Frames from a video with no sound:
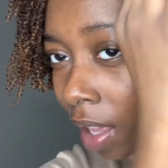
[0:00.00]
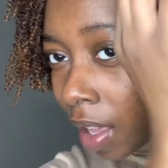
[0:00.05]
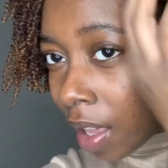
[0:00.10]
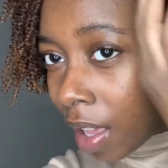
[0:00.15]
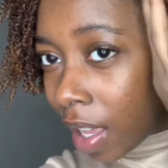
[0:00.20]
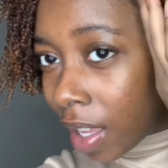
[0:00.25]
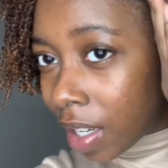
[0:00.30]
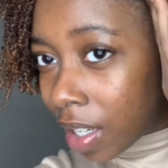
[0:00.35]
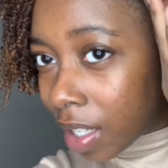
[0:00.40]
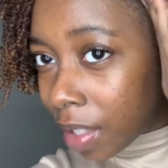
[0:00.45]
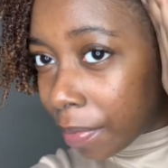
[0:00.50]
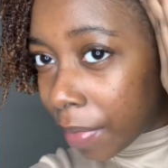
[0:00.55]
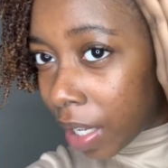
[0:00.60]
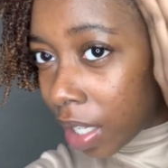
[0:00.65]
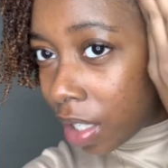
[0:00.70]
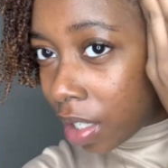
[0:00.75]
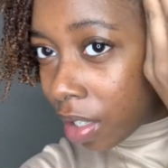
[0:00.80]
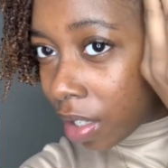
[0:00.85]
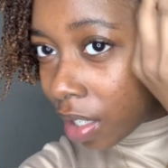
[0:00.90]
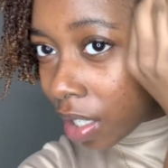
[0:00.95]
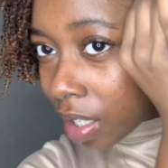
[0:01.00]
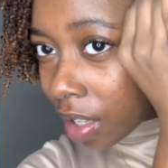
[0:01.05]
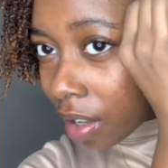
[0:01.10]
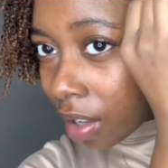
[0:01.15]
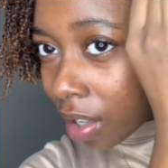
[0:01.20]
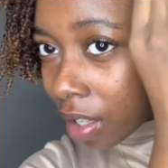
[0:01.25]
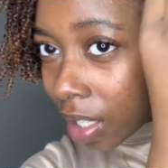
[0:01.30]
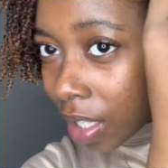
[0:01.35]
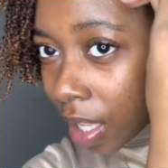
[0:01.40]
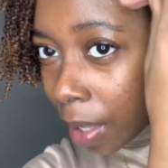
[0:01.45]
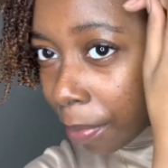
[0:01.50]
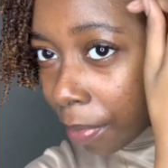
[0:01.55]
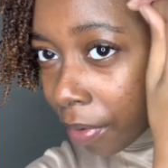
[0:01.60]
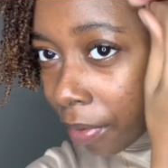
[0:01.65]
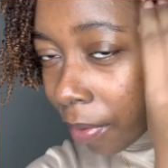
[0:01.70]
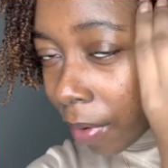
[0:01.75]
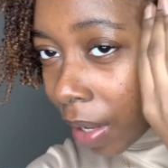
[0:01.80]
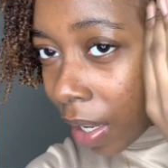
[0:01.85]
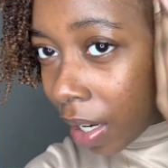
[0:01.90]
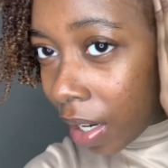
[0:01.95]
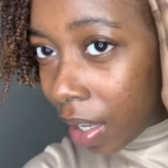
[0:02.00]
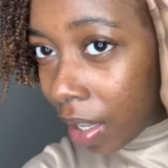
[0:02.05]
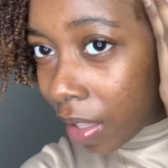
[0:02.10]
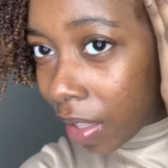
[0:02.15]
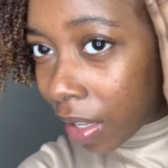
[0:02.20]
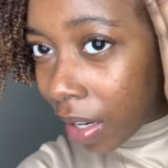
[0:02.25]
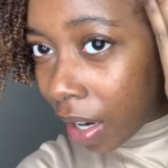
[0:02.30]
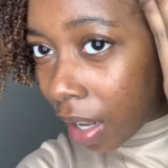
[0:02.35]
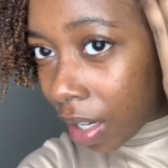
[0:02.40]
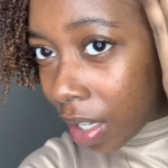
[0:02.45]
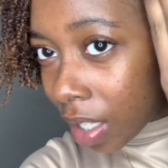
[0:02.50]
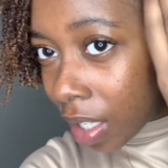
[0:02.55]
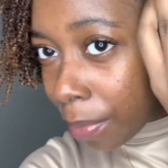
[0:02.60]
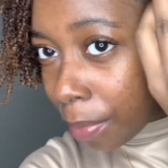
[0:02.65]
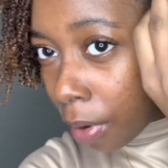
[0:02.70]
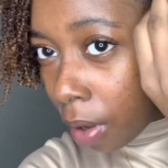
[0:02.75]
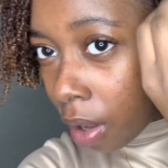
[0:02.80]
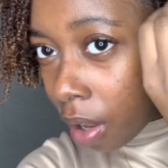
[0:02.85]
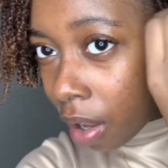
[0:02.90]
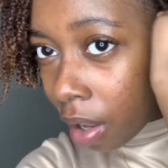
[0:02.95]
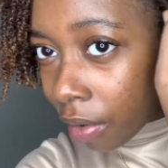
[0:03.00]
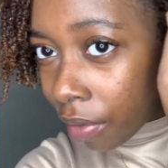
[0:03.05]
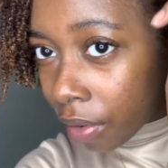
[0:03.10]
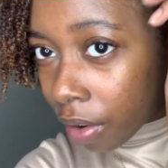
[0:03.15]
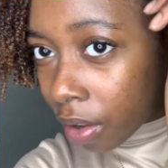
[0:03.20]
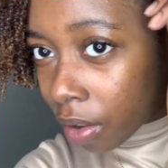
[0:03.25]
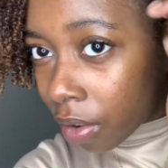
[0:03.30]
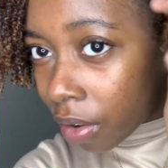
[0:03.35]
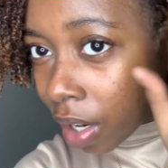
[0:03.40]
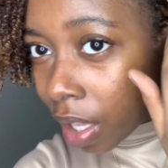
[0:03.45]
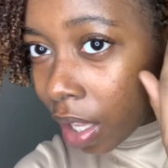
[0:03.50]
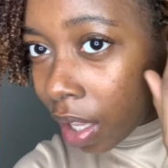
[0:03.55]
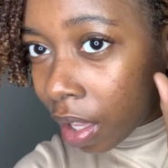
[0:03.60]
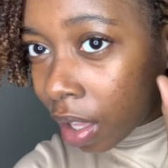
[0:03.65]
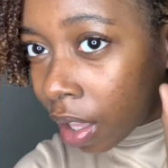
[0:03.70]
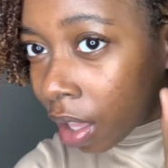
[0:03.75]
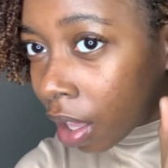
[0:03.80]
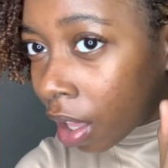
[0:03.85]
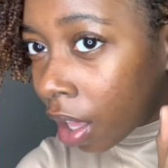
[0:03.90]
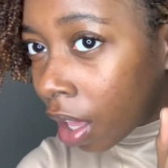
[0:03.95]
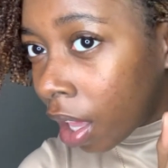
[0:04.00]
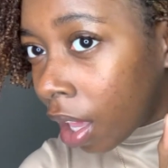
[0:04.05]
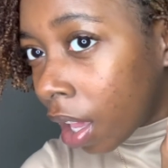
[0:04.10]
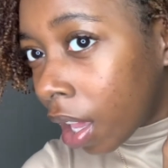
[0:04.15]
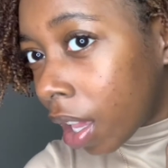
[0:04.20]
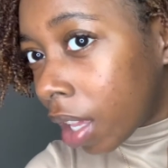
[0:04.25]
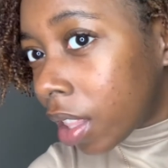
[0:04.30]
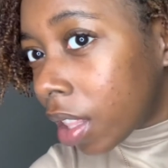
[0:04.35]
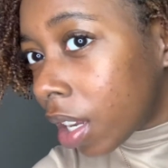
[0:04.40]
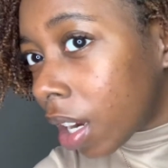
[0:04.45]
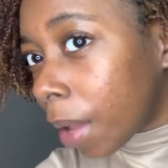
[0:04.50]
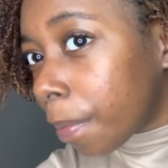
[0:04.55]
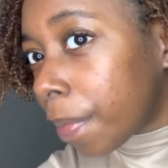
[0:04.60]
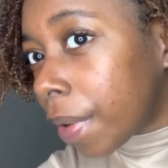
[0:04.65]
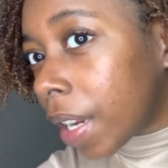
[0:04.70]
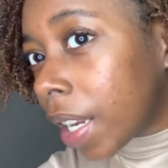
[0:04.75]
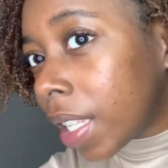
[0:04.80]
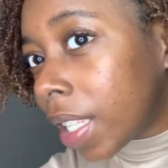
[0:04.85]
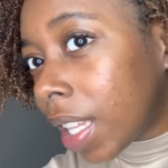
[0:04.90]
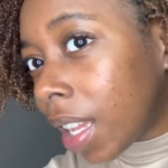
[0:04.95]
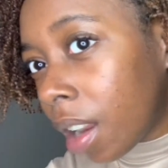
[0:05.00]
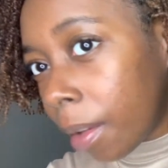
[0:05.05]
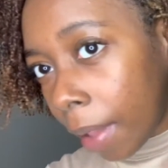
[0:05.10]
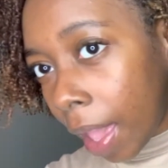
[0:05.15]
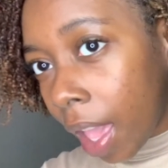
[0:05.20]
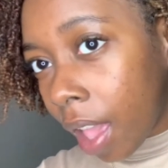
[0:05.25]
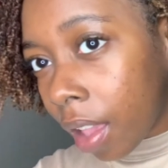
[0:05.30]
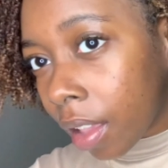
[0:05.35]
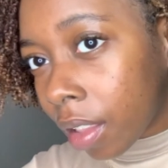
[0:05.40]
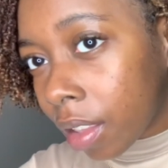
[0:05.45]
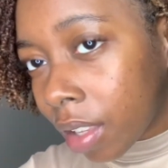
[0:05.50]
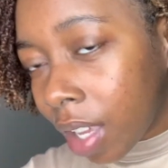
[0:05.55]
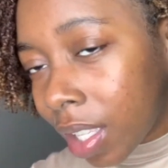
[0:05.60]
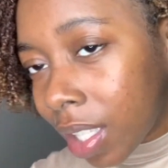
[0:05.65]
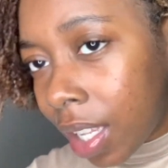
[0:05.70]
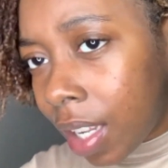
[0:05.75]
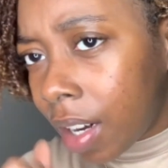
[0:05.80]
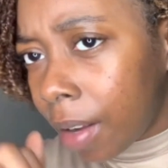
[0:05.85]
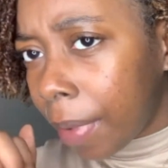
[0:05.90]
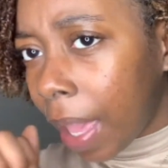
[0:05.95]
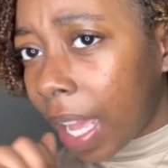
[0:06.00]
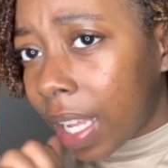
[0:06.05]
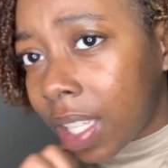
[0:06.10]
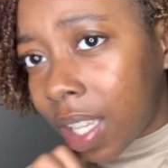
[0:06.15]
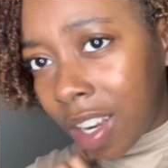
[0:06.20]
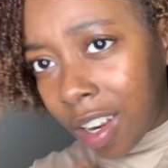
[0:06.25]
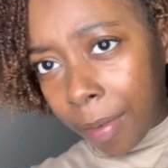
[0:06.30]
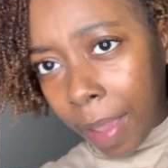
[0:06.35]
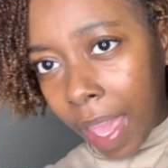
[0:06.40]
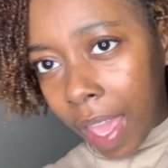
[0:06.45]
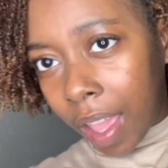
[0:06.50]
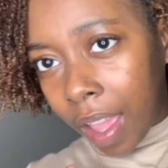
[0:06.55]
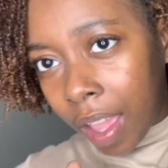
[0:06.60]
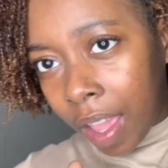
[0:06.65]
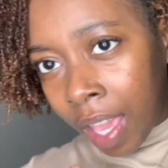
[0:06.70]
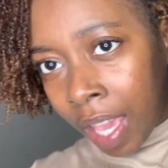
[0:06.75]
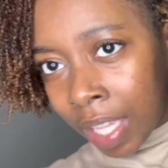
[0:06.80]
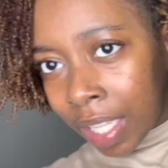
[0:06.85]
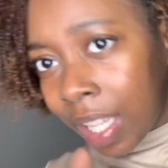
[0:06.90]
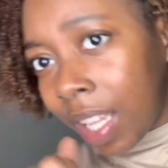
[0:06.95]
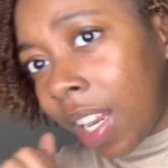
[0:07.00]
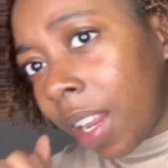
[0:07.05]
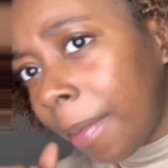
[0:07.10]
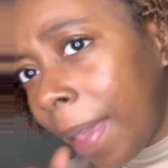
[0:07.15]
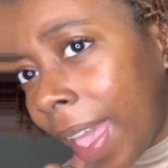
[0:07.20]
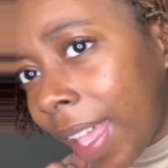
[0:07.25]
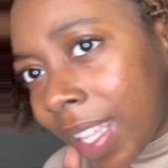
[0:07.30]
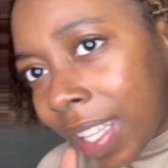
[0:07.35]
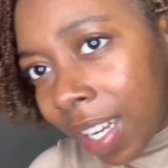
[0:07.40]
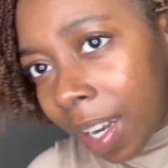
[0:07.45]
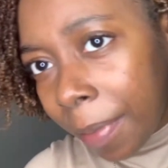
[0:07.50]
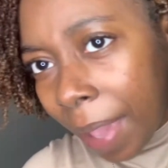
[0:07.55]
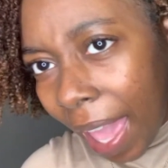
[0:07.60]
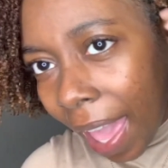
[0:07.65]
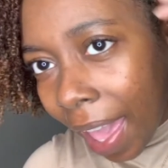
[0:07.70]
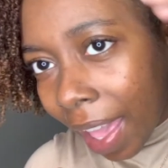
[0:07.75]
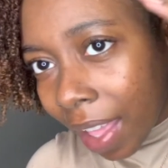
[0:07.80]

I just make sure it's all separated. Then I just palm roll it, and then I put it to the back, to the back, to the back, to the back, to the back.